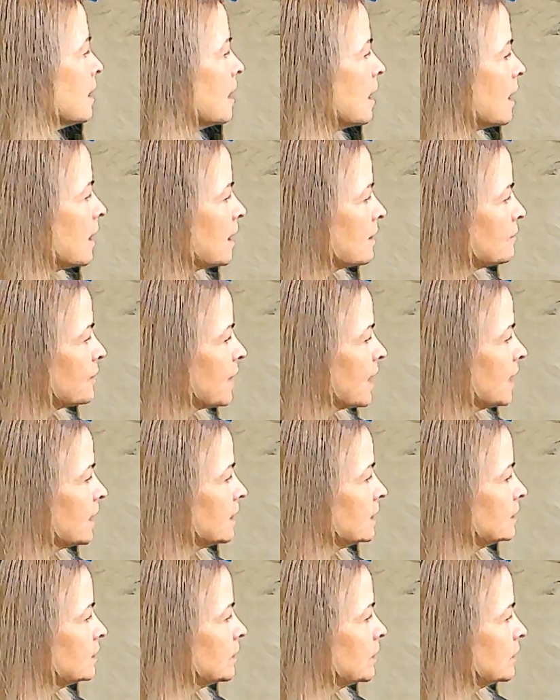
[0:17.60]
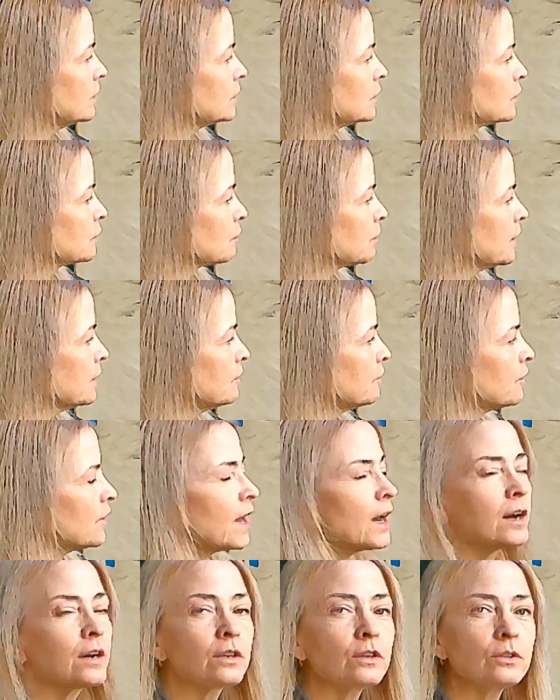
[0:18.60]
I've added these 3
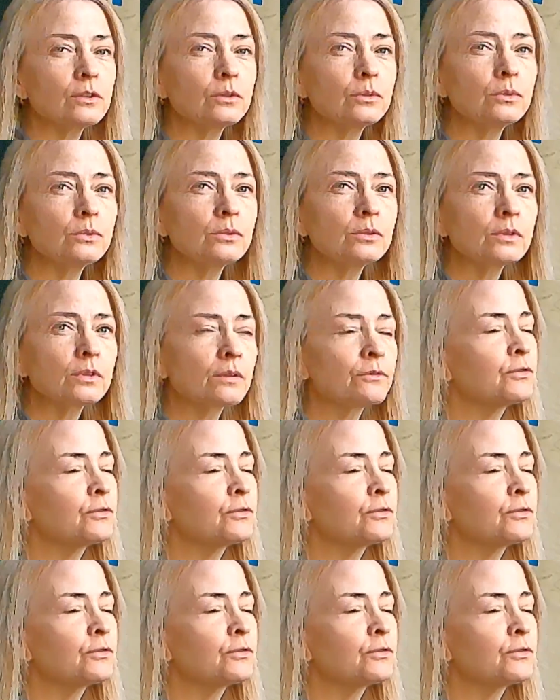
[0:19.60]
value